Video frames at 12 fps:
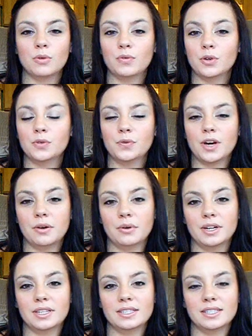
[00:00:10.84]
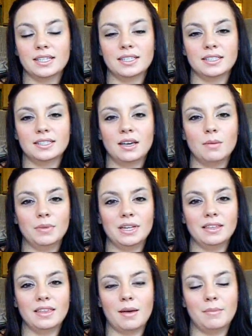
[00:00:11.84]
Preferred Fragrance is a
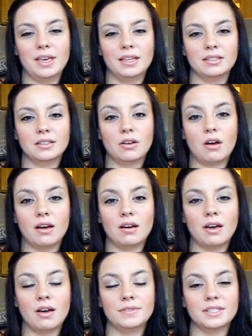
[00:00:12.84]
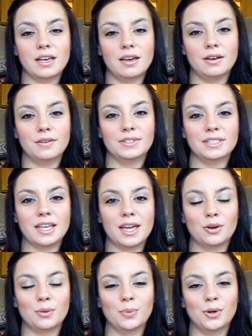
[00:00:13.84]
company that makes knockoffs of
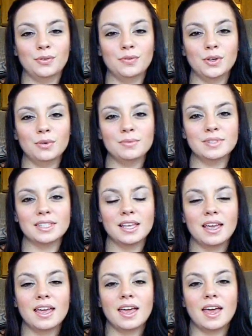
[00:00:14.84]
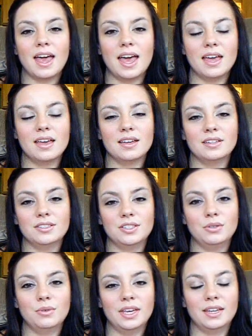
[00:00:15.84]
designer perfumes, and
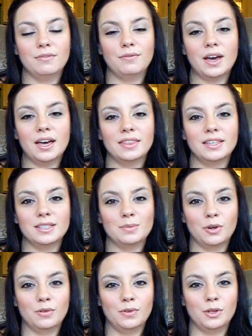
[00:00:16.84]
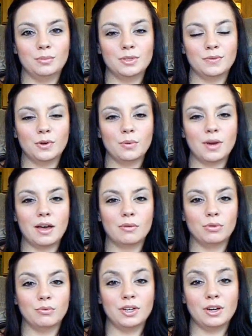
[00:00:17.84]
you can find these perfumes for
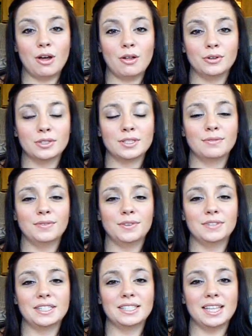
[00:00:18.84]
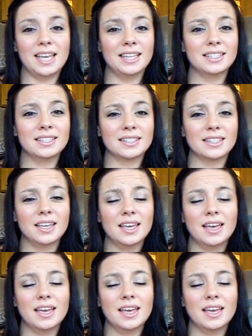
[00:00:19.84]
around three dollars and fifty cents.